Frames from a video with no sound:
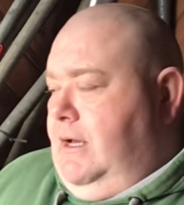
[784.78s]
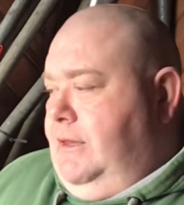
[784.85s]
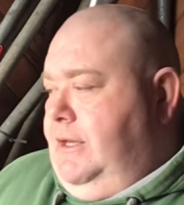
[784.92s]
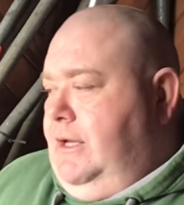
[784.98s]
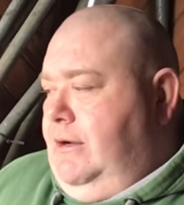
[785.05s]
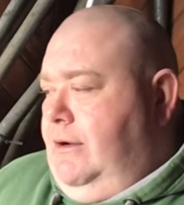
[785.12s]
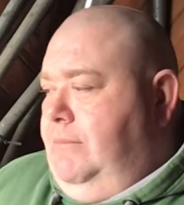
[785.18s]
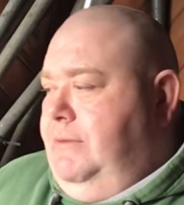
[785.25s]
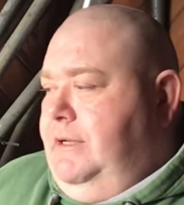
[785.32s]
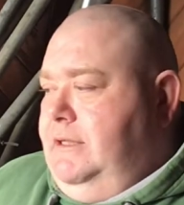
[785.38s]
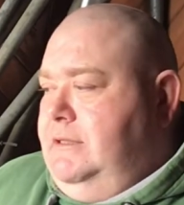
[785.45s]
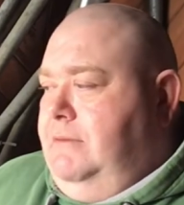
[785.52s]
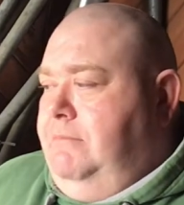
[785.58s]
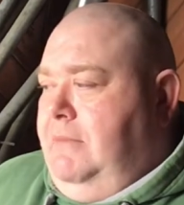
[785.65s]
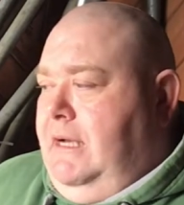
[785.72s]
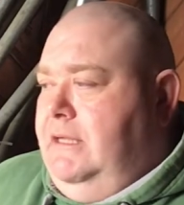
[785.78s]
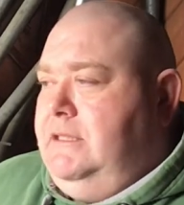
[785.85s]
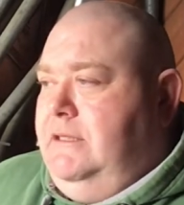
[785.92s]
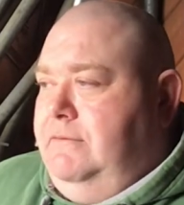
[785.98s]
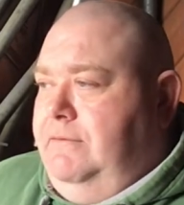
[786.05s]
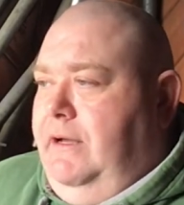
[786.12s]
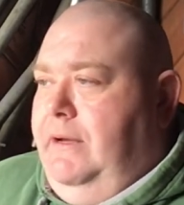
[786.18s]
the allotment is a
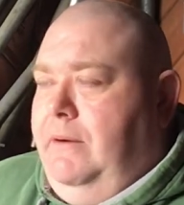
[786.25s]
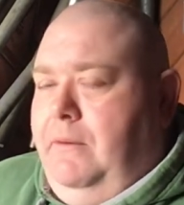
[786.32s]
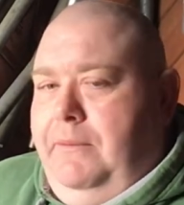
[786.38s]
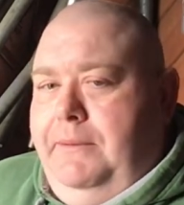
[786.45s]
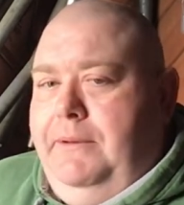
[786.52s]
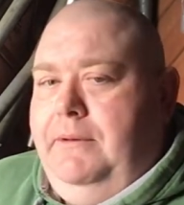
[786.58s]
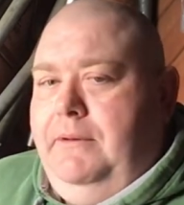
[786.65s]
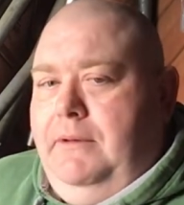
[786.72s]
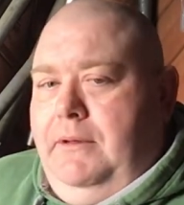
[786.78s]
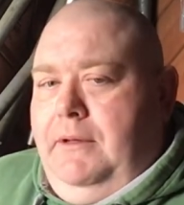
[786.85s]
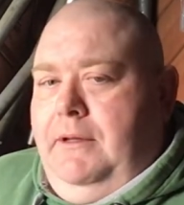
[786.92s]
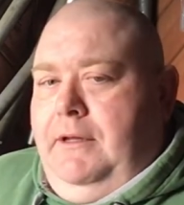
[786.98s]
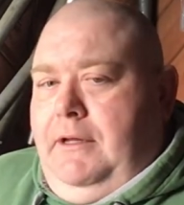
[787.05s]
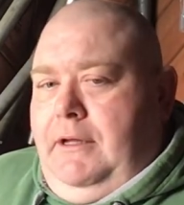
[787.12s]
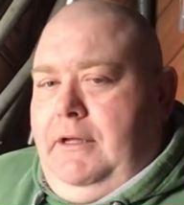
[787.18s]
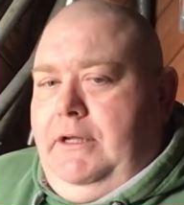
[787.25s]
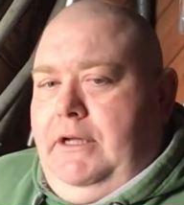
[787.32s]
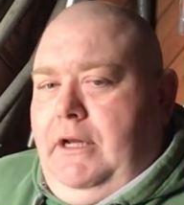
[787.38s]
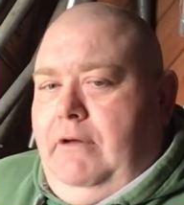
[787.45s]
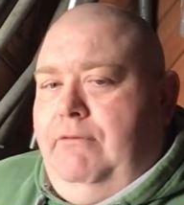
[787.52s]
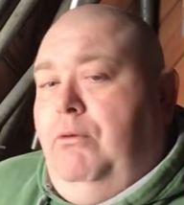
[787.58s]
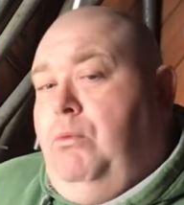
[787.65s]
massive help. You
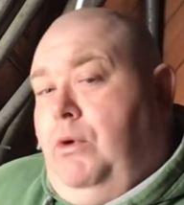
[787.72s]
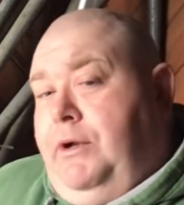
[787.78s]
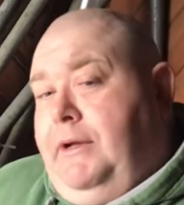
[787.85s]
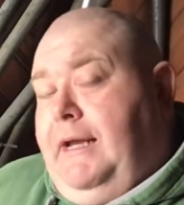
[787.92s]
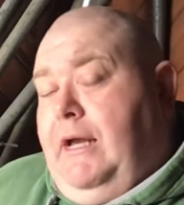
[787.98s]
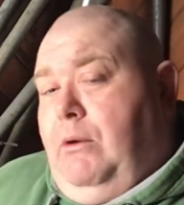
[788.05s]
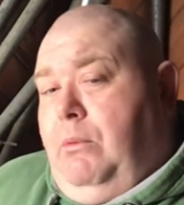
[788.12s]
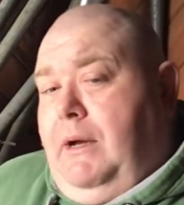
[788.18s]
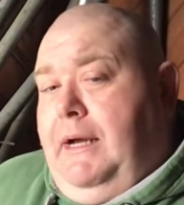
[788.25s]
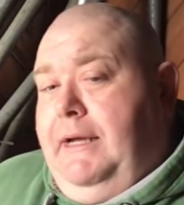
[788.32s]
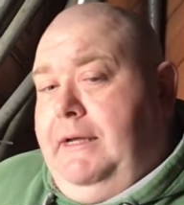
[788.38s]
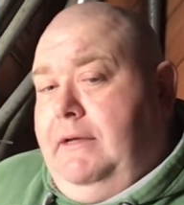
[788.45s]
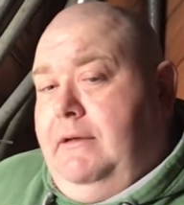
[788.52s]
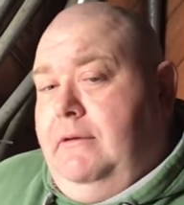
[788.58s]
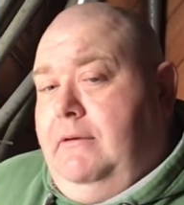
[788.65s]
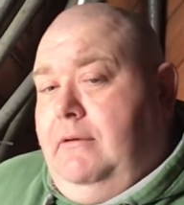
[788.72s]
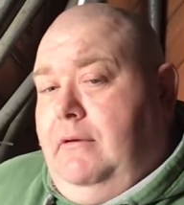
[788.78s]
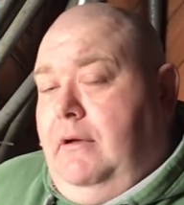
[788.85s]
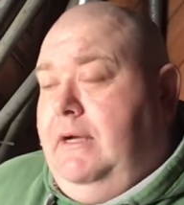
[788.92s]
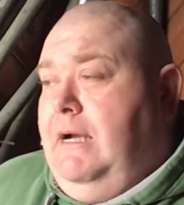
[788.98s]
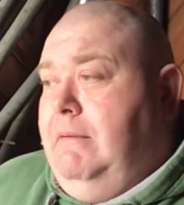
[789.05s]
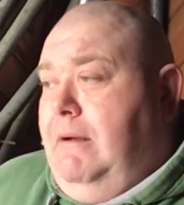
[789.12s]
know, if I want to get away,
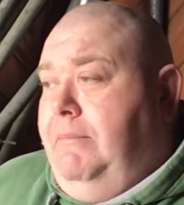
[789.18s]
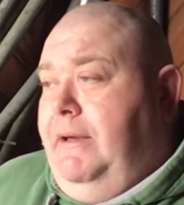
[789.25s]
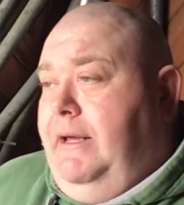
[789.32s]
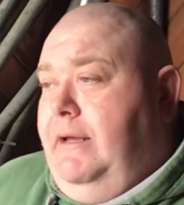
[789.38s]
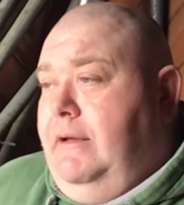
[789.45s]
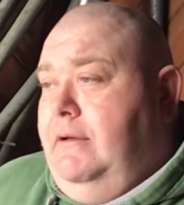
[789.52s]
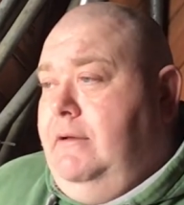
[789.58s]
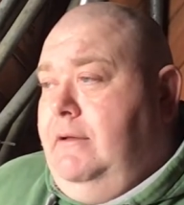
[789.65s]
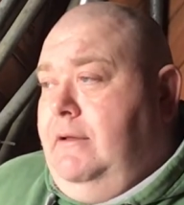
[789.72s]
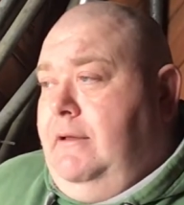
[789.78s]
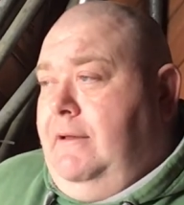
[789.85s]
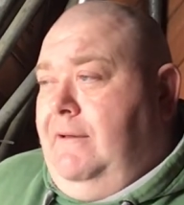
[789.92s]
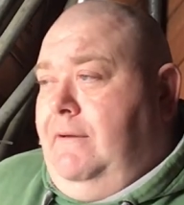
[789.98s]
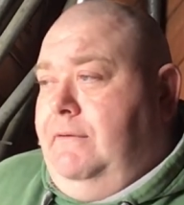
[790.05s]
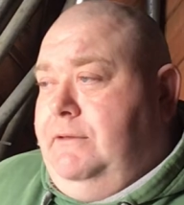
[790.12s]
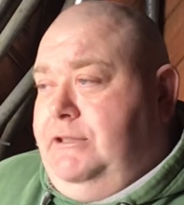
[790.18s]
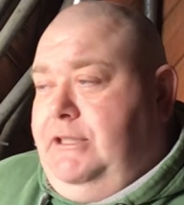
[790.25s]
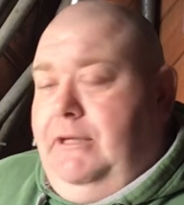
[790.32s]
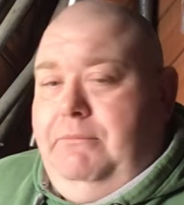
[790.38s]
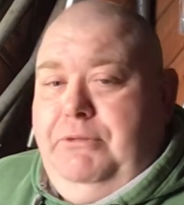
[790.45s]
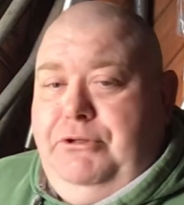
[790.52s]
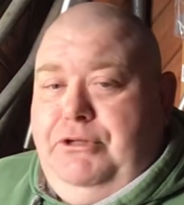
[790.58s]
I come up here, I can sit
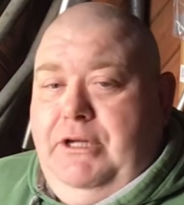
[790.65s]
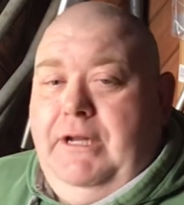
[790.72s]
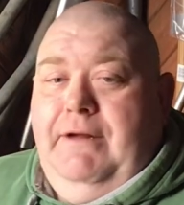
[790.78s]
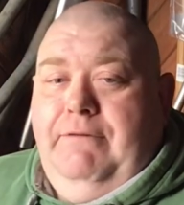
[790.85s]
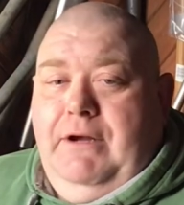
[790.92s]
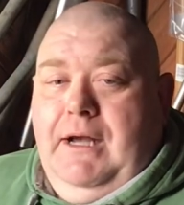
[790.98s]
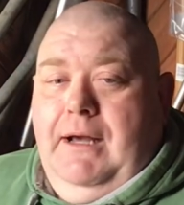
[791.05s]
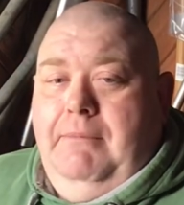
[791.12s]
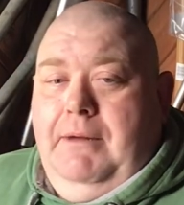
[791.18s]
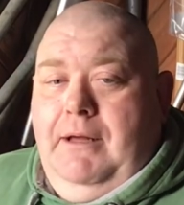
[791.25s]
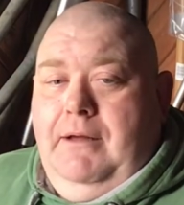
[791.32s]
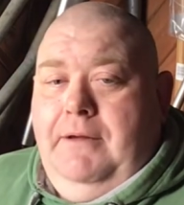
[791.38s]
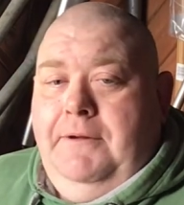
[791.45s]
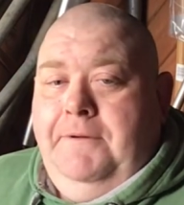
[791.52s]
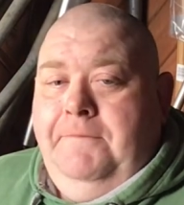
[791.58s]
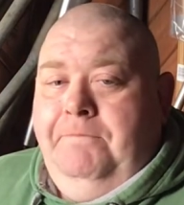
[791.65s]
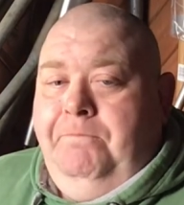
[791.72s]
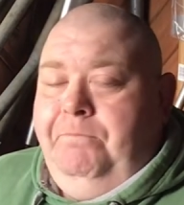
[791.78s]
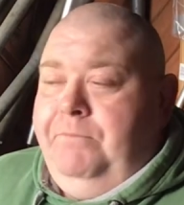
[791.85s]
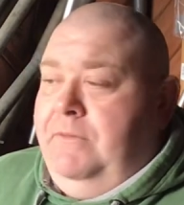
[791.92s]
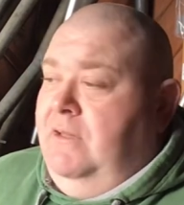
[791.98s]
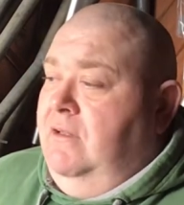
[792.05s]
in my shed, have a cuppa,
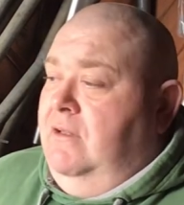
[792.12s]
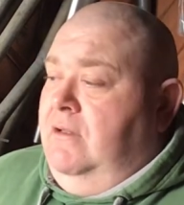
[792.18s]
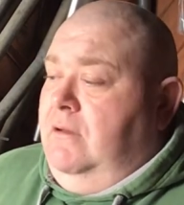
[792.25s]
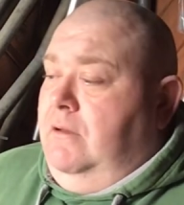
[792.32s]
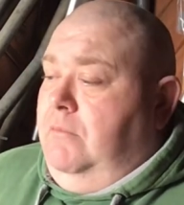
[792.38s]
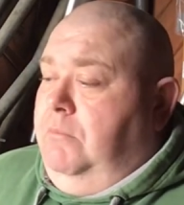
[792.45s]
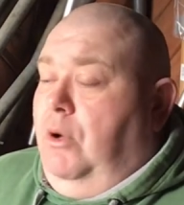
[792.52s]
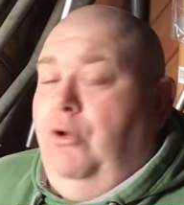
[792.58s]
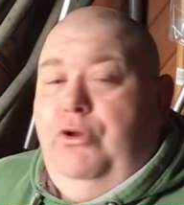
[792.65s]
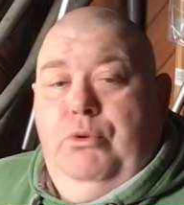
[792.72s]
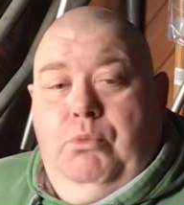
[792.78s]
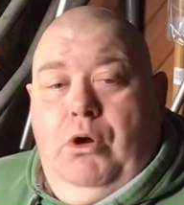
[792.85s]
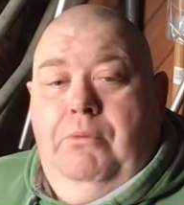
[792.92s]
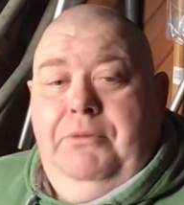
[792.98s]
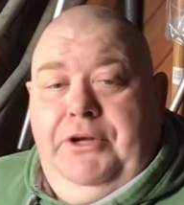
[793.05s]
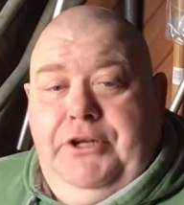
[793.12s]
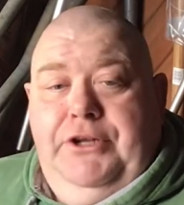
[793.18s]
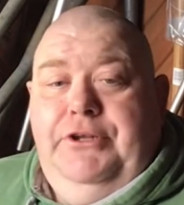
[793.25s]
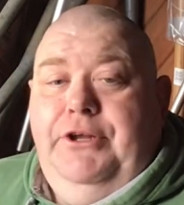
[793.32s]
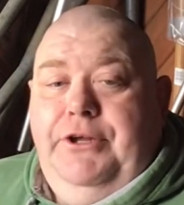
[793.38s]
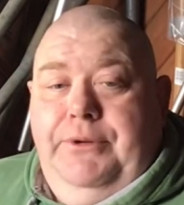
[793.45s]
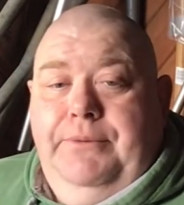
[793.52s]
ponder what I'm going
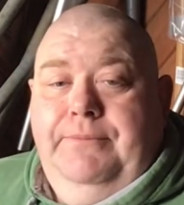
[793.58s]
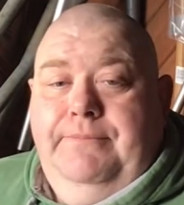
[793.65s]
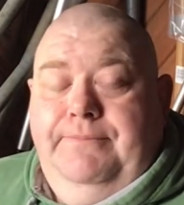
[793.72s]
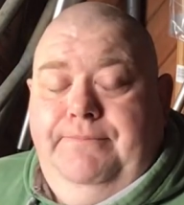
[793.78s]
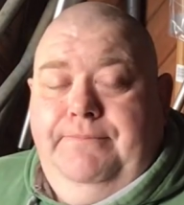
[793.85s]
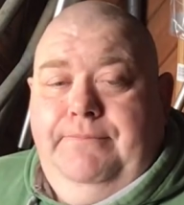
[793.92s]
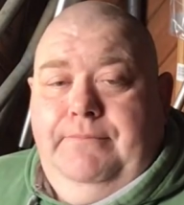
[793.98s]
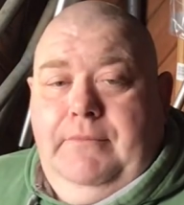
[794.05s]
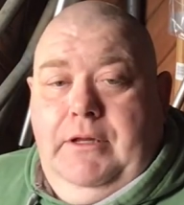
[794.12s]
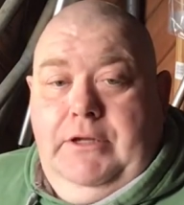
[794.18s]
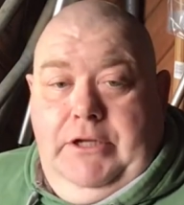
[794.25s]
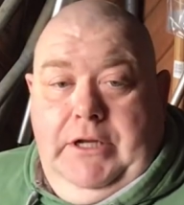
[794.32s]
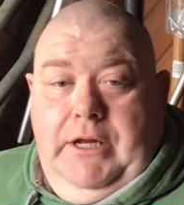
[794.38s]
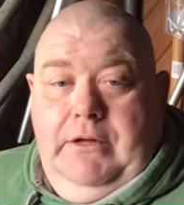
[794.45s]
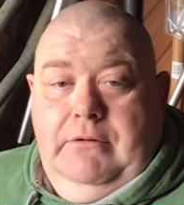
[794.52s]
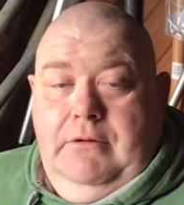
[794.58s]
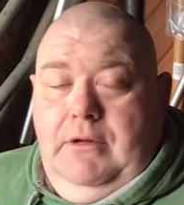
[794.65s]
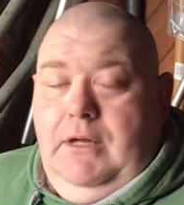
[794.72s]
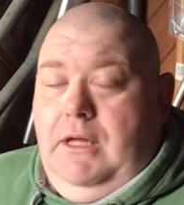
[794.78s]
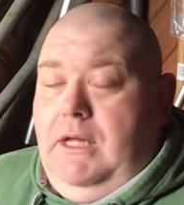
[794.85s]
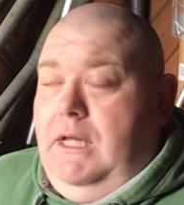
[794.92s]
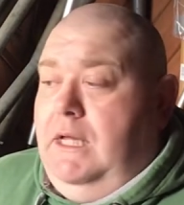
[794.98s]
to do. You know,
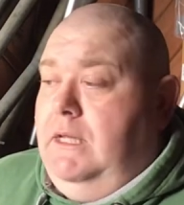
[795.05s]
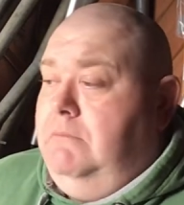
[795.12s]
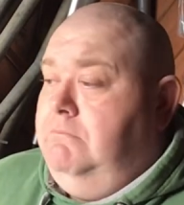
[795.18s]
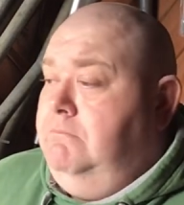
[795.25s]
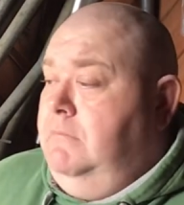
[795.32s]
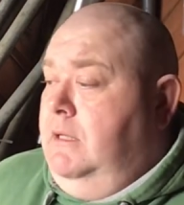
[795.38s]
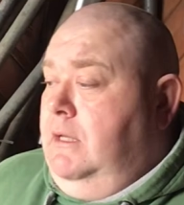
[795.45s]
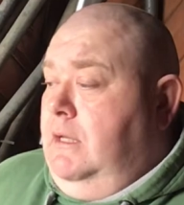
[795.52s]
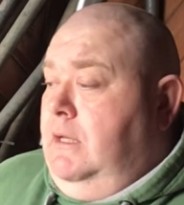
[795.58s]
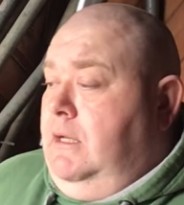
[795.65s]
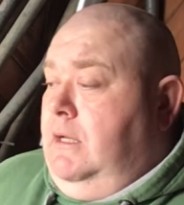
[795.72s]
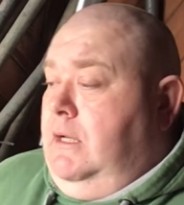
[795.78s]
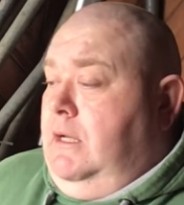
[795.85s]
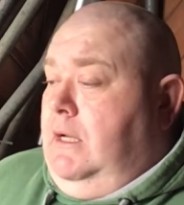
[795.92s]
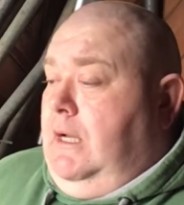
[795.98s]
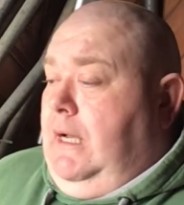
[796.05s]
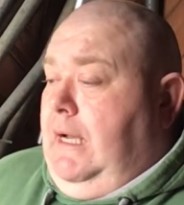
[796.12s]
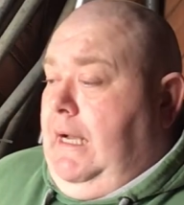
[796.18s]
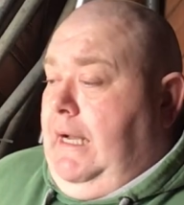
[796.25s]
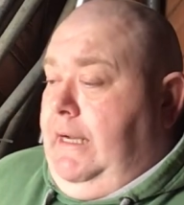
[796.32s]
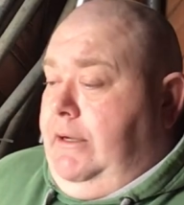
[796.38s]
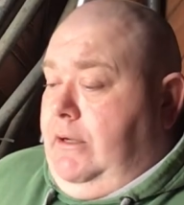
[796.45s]

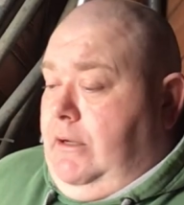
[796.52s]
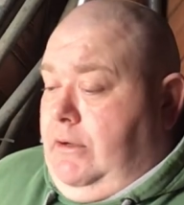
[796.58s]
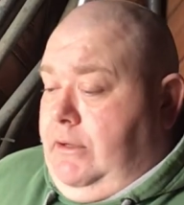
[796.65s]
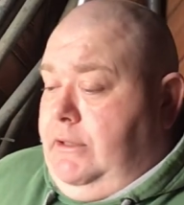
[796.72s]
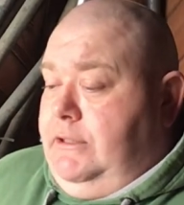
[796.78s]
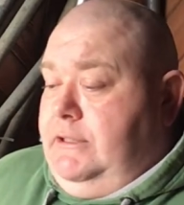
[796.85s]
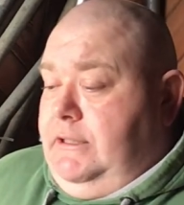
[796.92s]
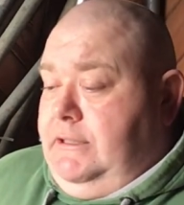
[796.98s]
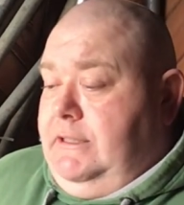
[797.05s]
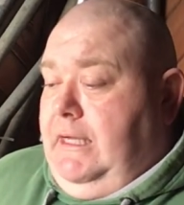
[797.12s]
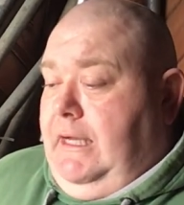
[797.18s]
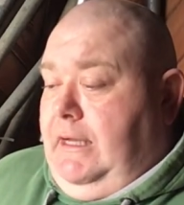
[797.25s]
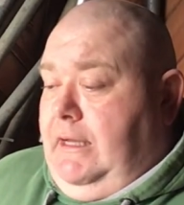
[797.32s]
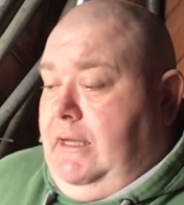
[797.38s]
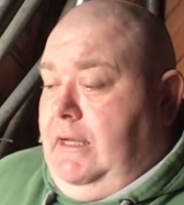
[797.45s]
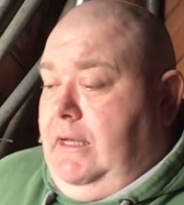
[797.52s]
and I honestly say,